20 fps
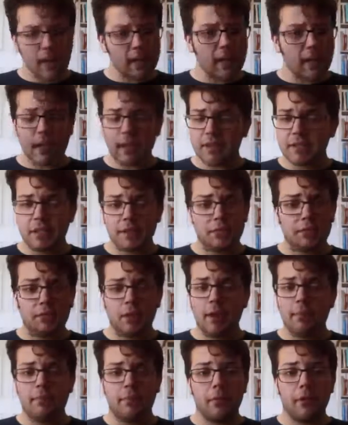like I said,
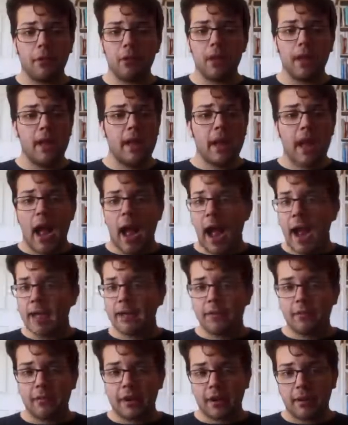great book,
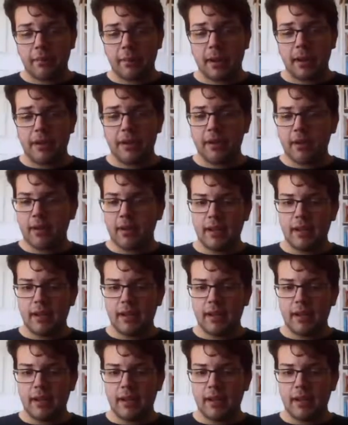highly recommend it.